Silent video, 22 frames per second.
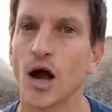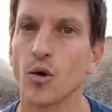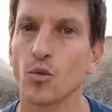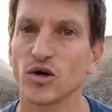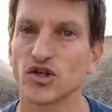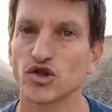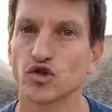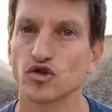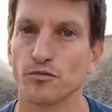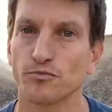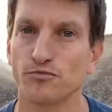I
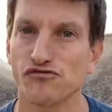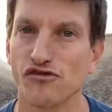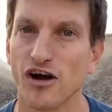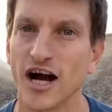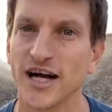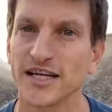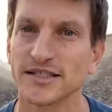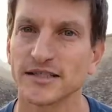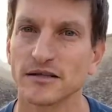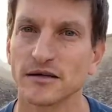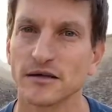was
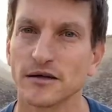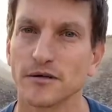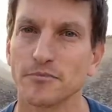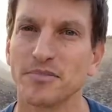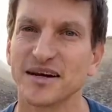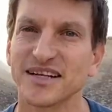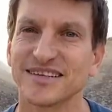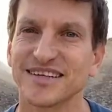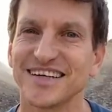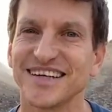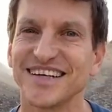surprised,
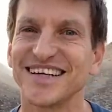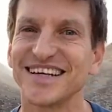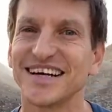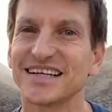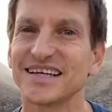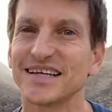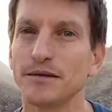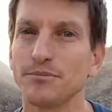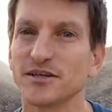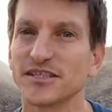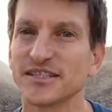but in a
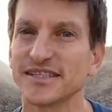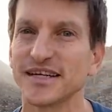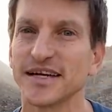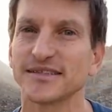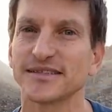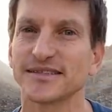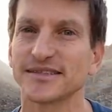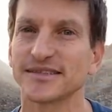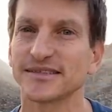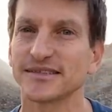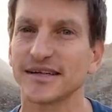deeper
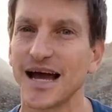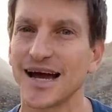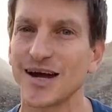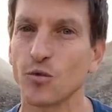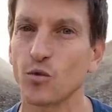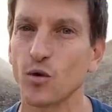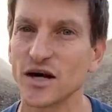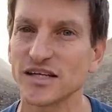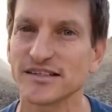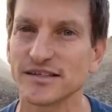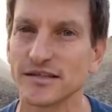sense, I
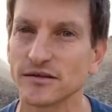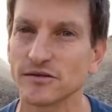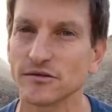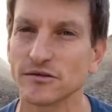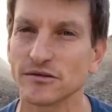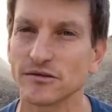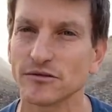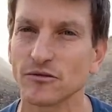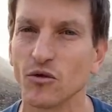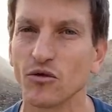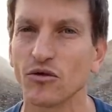wasn't,
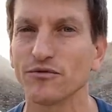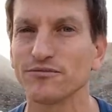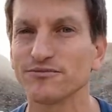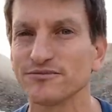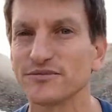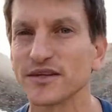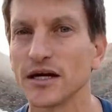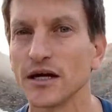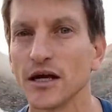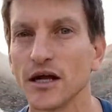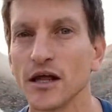or
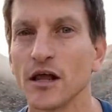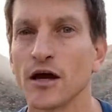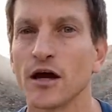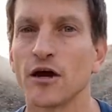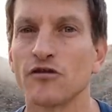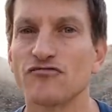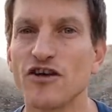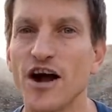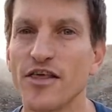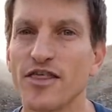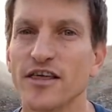
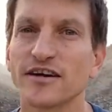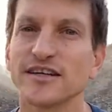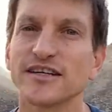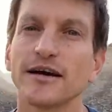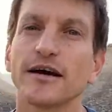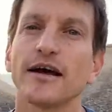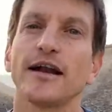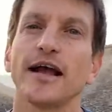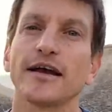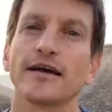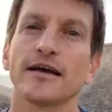rather,
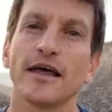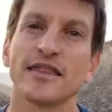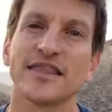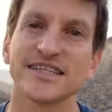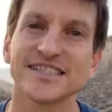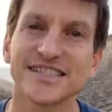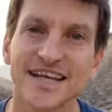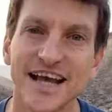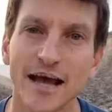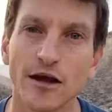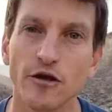like the
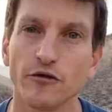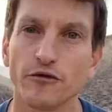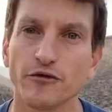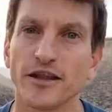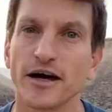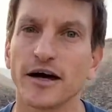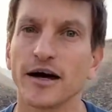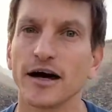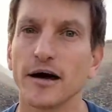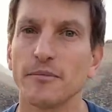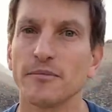scale of
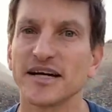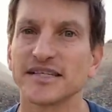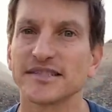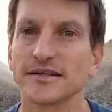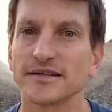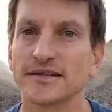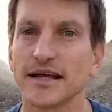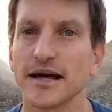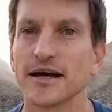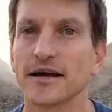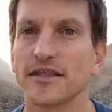the Hamas
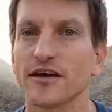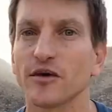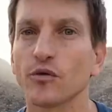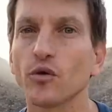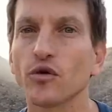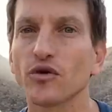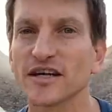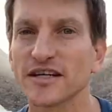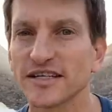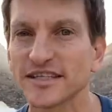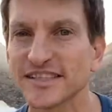attack, their
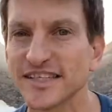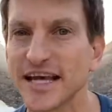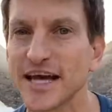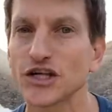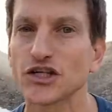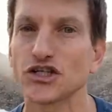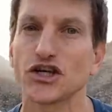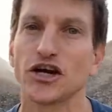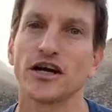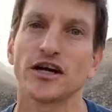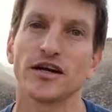
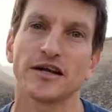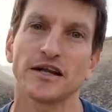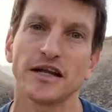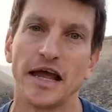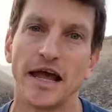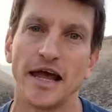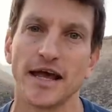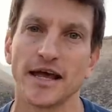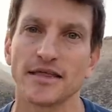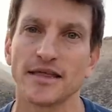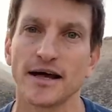organization,
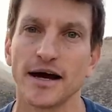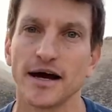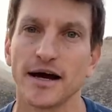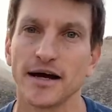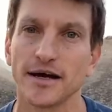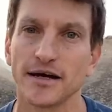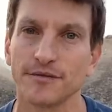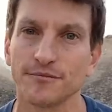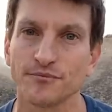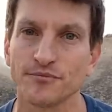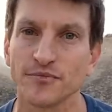
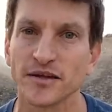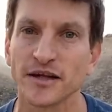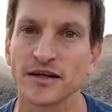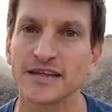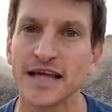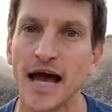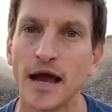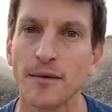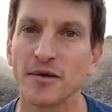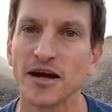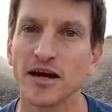and
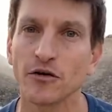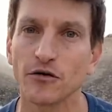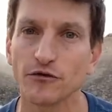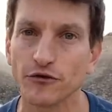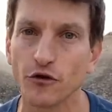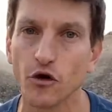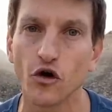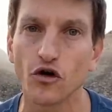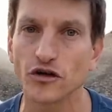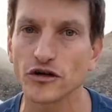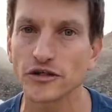timing, of
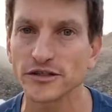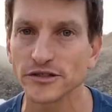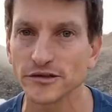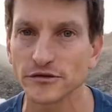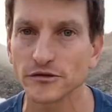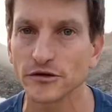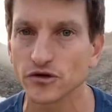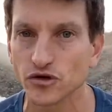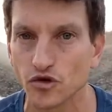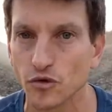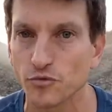course,
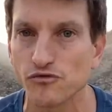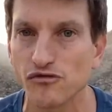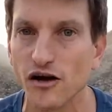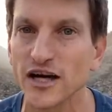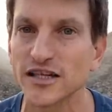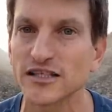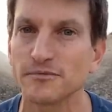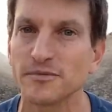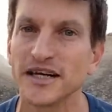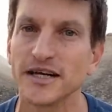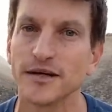
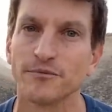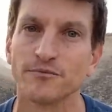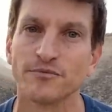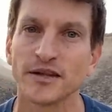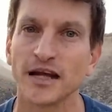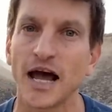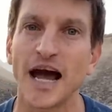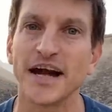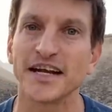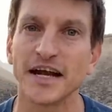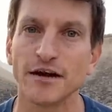surprised me.
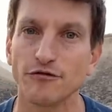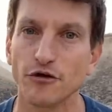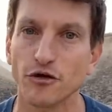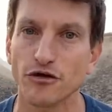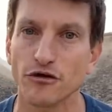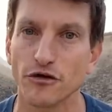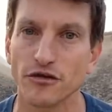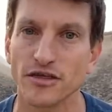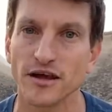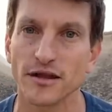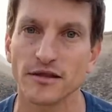I never
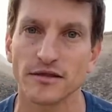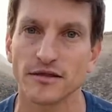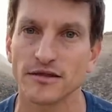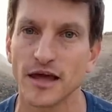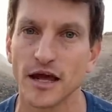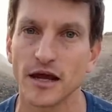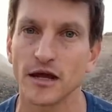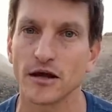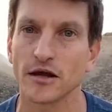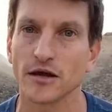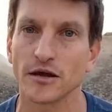thought that
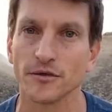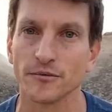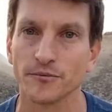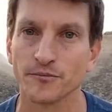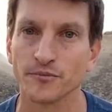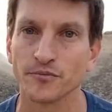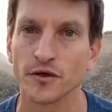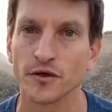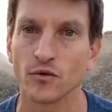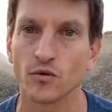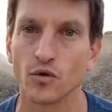they
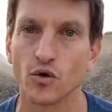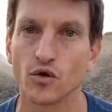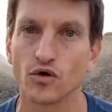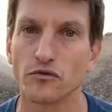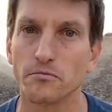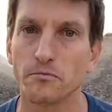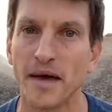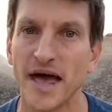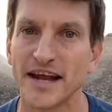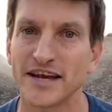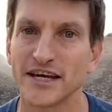could
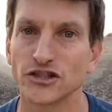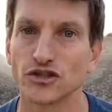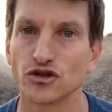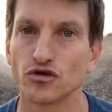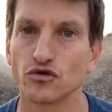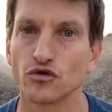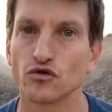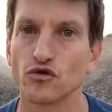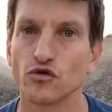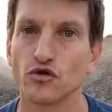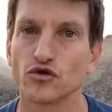manage
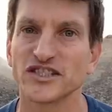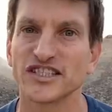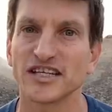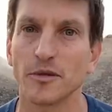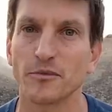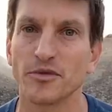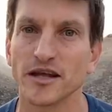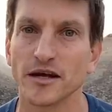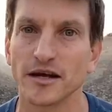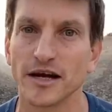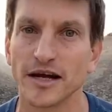to do
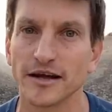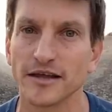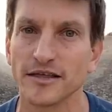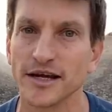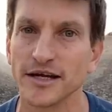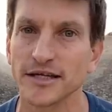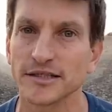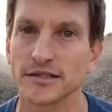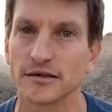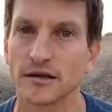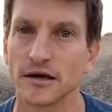something like
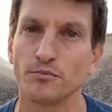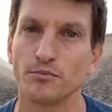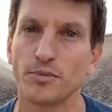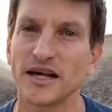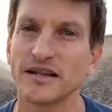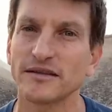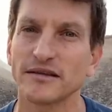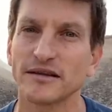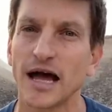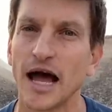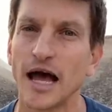this,
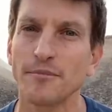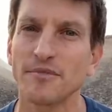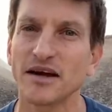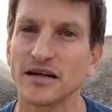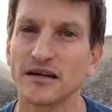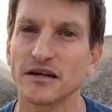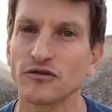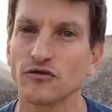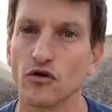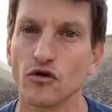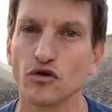but I'm
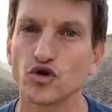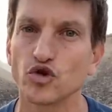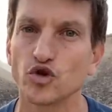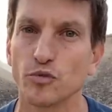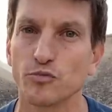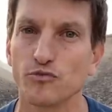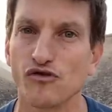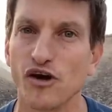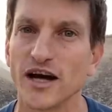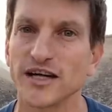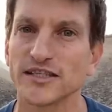not at all
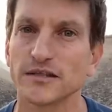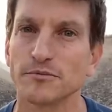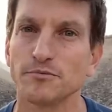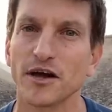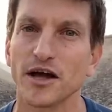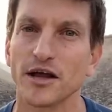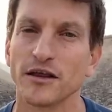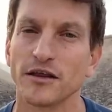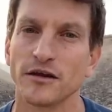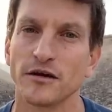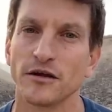surprised
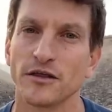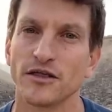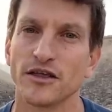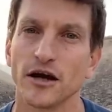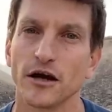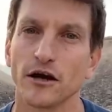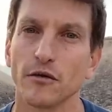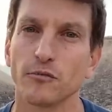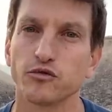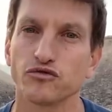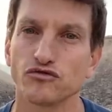by
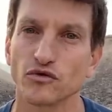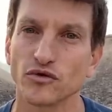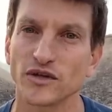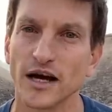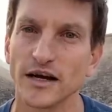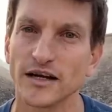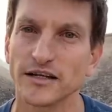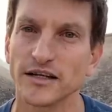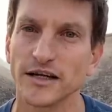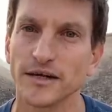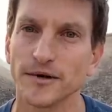their
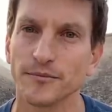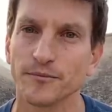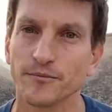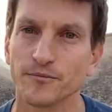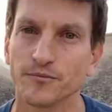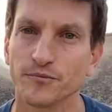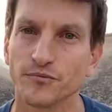brutality.